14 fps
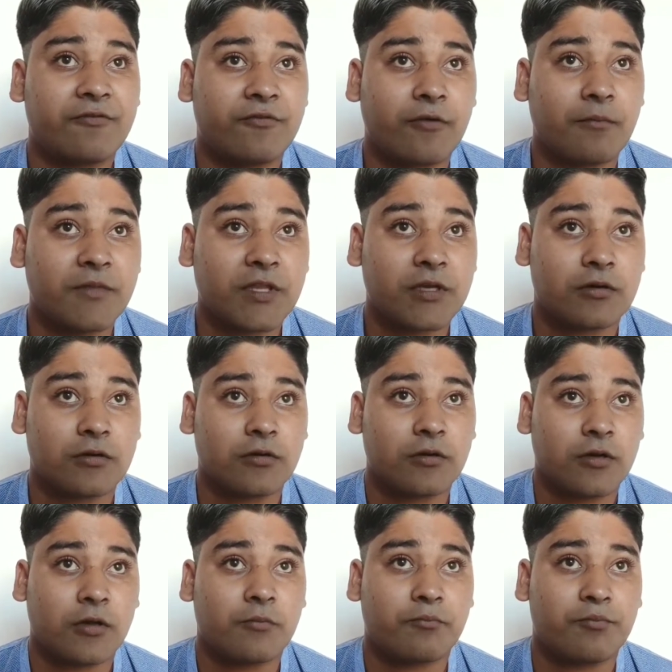from the
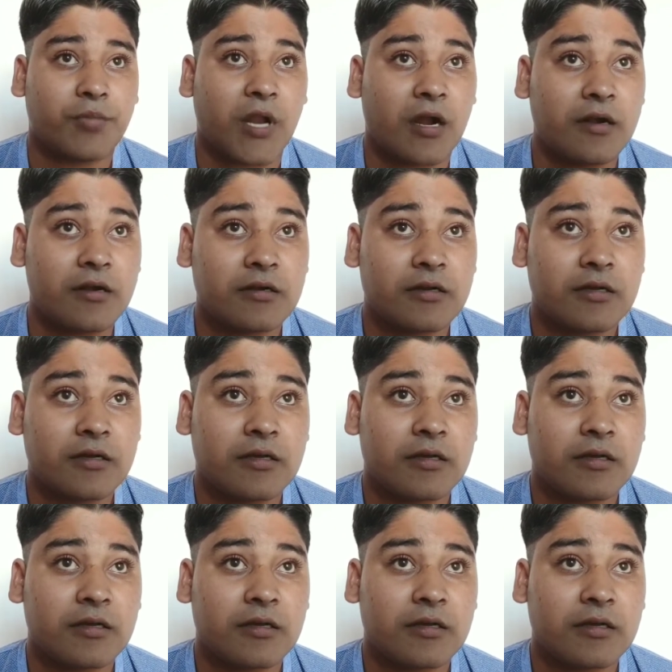plant